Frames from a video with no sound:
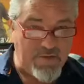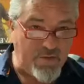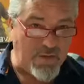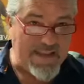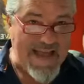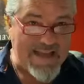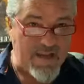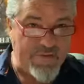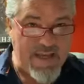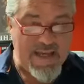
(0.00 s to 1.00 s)
So lack
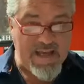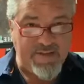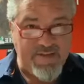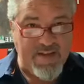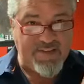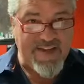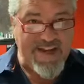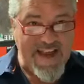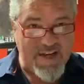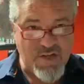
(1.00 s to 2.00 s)
of ease,
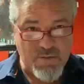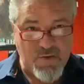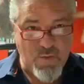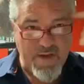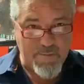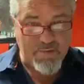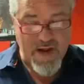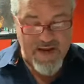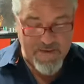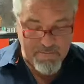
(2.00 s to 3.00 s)
disconnection between the
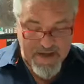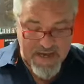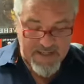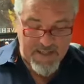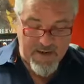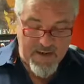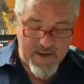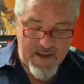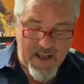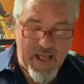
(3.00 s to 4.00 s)
brain and body.
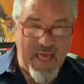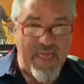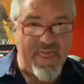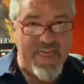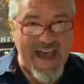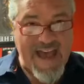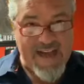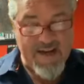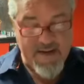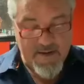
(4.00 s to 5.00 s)
That
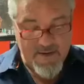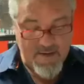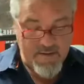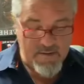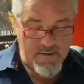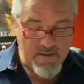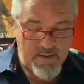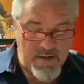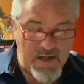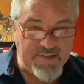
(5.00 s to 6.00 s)

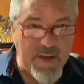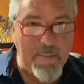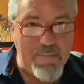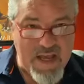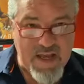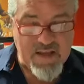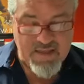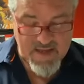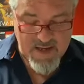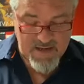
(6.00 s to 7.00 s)
is a big
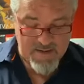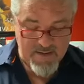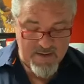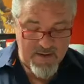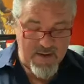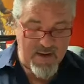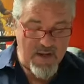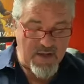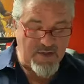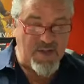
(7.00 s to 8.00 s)
thing
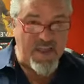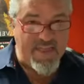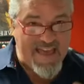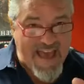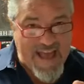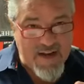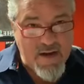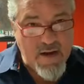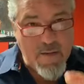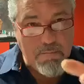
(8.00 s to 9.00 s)
to that
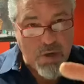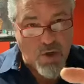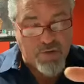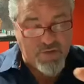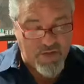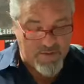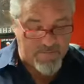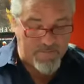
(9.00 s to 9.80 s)
person.